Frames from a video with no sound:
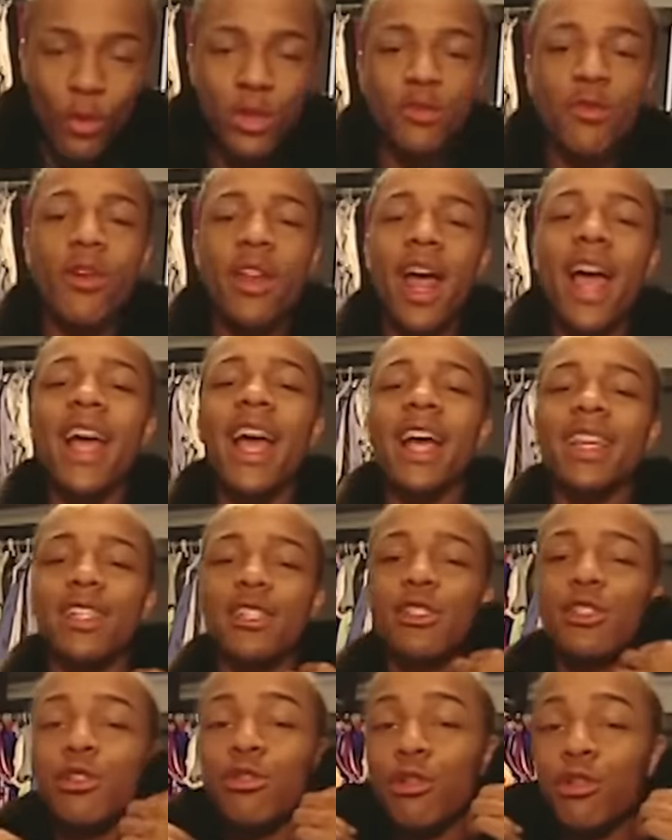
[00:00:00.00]
what's funny? I got this
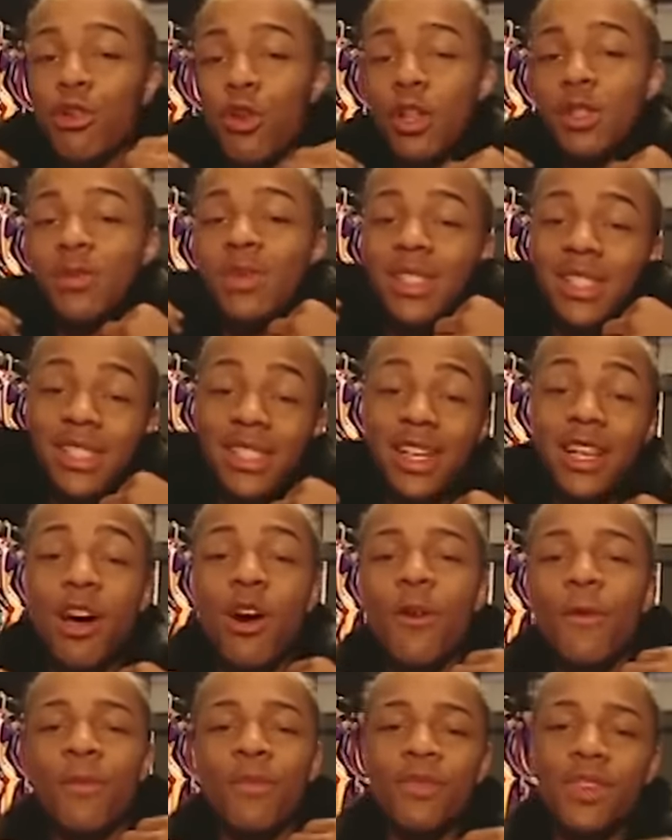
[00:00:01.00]
2 Christmases
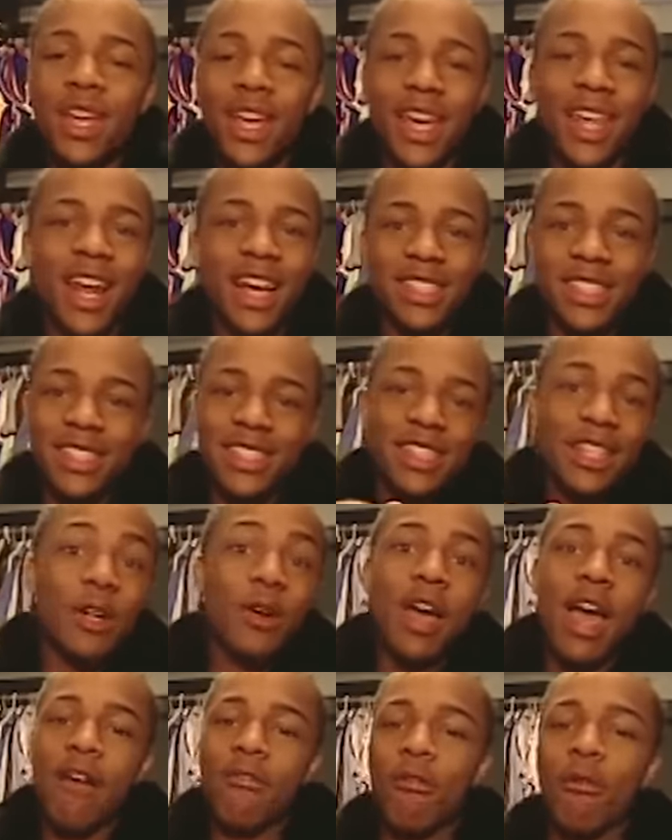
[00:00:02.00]
ago, and I still
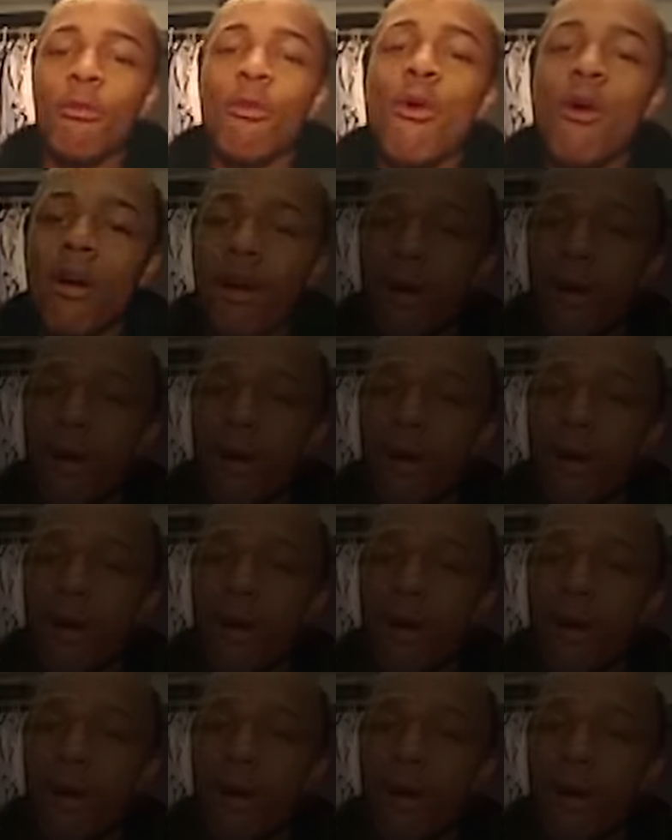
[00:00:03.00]
haven't worn